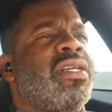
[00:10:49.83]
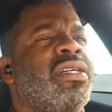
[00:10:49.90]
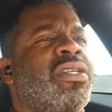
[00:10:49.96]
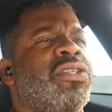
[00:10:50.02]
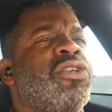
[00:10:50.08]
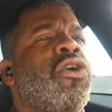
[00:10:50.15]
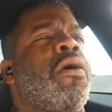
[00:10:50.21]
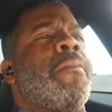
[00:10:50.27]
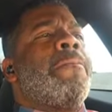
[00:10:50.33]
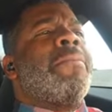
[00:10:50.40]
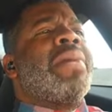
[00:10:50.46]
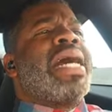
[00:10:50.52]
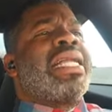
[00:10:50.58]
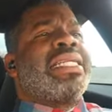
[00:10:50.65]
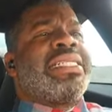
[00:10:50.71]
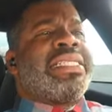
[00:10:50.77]

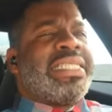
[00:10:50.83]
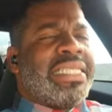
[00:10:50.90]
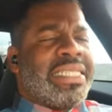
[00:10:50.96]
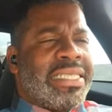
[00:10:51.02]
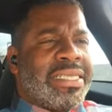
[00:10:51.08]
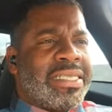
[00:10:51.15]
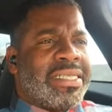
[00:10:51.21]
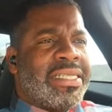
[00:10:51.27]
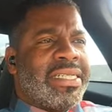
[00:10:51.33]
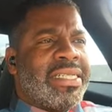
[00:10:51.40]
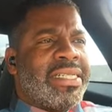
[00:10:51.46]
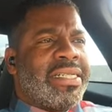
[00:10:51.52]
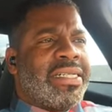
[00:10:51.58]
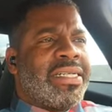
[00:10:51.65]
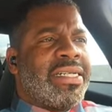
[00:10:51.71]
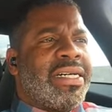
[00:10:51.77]
normalities
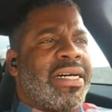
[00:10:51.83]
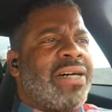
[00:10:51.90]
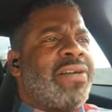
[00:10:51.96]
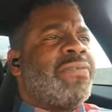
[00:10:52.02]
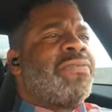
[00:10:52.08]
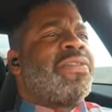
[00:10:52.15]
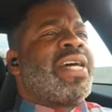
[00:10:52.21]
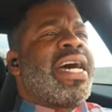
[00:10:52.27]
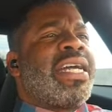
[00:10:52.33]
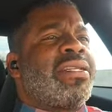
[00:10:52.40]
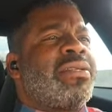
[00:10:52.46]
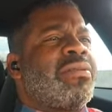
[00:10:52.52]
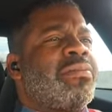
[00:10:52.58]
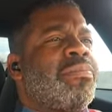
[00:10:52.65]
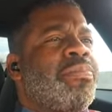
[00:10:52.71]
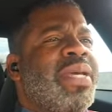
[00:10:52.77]
of that
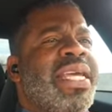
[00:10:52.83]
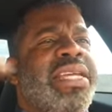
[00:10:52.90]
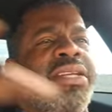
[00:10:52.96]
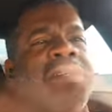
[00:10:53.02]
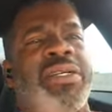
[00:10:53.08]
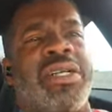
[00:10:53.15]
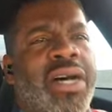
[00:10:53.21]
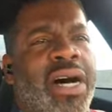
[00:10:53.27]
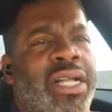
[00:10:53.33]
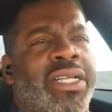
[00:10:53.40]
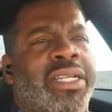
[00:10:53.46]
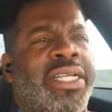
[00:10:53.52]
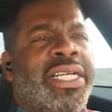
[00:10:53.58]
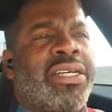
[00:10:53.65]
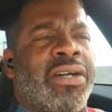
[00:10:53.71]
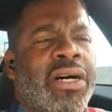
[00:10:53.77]
penal
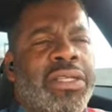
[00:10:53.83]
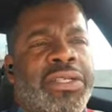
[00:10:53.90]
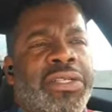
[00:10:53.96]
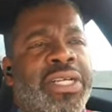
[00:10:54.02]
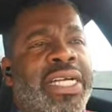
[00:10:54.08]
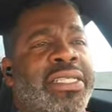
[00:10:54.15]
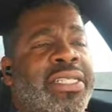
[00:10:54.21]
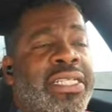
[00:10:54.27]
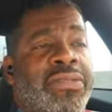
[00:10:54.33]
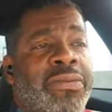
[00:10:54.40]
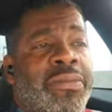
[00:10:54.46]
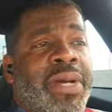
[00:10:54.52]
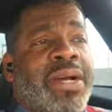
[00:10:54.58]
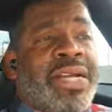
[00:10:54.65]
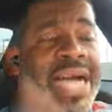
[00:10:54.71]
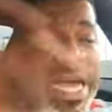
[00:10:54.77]
colony called the United States of
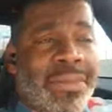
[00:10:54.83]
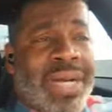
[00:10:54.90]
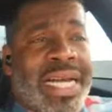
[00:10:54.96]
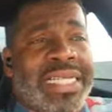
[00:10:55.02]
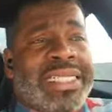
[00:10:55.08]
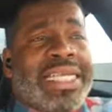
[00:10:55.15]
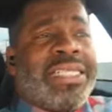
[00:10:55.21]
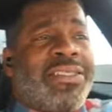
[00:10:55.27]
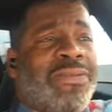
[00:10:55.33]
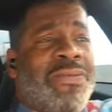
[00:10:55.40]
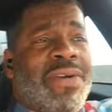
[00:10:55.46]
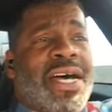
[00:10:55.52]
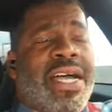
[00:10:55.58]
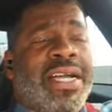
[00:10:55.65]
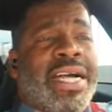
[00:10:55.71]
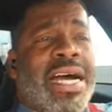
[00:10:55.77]
America. I'm
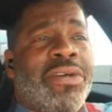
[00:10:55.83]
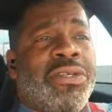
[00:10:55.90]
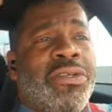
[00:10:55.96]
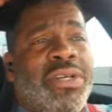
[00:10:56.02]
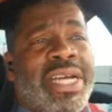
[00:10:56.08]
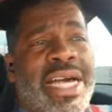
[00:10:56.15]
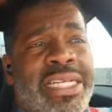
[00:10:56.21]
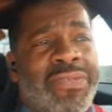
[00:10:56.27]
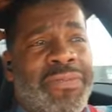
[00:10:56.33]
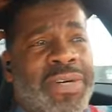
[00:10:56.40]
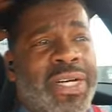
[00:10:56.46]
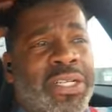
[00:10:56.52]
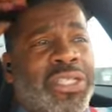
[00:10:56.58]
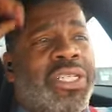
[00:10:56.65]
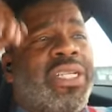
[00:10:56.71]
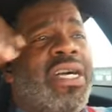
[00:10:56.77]
identifying how you guys
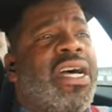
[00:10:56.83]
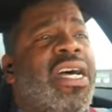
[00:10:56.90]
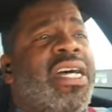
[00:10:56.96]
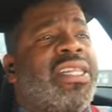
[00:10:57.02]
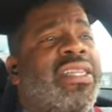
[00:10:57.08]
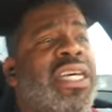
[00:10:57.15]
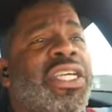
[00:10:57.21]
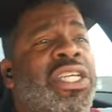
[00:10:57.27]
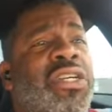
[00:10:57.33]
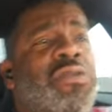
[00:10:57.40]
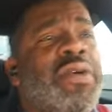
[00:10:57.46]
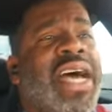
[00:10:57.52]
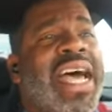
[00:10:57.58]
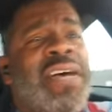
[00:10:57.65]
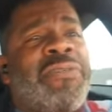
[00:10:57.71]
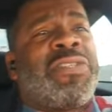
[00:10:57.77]
function. The
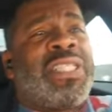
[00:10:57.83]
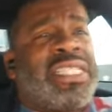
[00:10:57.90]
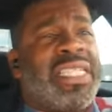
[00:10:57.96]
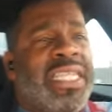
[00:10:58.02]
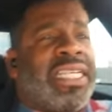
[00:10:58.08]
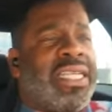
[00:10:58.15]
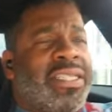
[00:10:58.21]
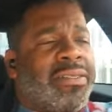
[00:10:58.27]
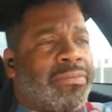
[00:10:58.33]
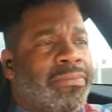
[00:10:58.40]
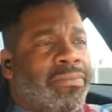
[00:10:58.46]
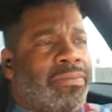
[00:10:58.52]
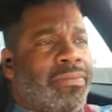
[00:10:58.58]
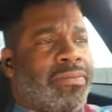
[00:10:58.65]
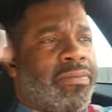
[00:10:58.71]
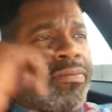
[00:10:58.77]
UFC,
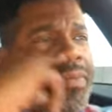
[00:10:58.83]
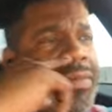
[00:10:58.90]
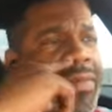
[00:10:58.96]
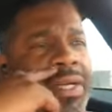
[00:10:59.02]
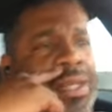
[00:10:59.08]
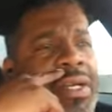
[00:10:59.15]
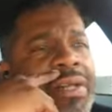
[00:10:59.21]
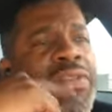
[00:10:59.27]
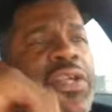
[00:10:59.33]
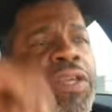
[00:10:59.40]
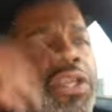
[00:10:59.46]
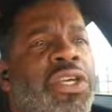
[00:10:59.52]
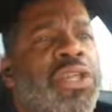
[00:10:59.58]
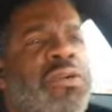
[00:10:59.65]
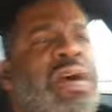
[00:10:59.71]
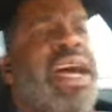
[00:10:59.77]
the
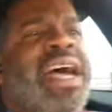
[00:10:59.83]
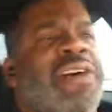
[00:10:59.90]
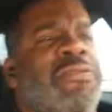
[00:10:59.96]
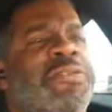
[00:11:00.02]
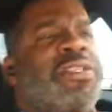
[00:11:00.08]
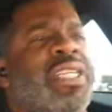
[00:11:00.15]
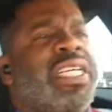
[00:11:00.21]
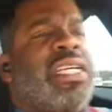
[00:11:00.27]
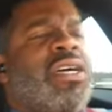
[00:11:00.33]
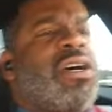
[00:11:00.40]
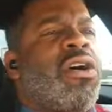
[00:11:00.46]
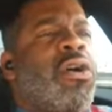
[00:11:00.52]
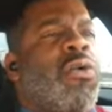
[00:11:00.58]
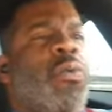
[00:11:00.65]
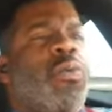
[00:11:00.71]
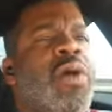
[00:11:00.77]
UFC
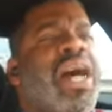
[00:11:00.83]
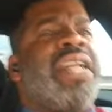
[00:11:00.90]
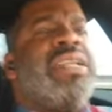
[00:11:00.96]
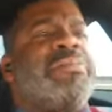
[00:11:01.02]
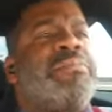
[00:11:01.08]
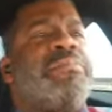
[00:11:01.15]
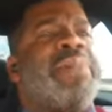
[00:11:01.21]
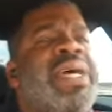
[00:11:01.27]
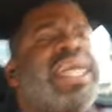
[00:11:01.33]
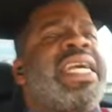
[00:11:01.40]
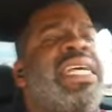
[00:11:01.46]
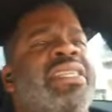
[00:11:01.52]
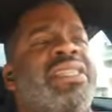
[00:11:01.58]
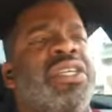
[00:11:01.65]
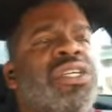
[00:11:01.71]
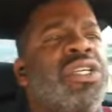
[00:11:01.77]
what
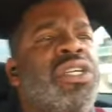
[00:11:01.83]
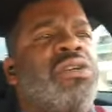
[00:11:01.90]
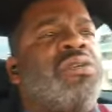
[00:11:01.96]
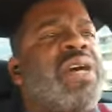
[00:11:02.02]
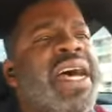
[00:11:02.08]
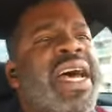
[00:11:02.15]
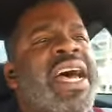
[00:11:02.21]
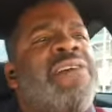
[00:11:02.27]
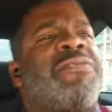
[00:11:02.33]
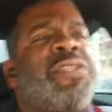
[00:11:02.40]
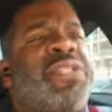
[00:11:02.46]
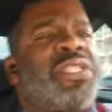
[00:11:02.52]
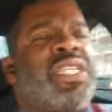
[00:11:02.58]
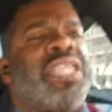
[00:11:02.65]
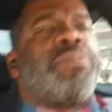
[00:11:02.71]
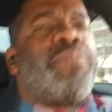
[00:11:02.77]
made the
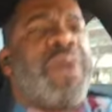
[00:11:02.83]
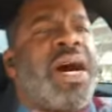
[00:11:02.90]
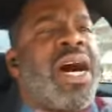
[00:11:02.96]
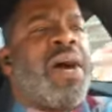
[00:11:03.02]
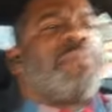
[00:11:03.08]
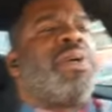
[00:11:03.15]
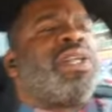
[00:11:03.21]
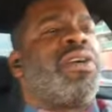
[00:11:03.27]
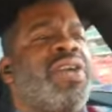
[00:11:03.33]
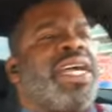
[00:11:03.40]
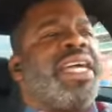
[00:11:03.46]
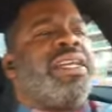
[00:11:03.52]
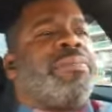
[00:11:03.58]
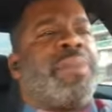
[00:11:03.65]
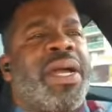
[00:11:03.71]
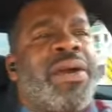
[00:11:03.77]
UFC popular
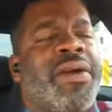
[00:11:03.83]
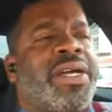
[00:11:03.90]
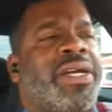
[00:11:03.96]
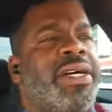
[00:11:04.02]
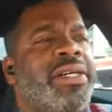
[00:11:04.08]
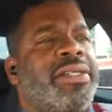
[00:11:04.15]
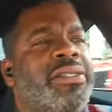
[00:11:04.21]
in America?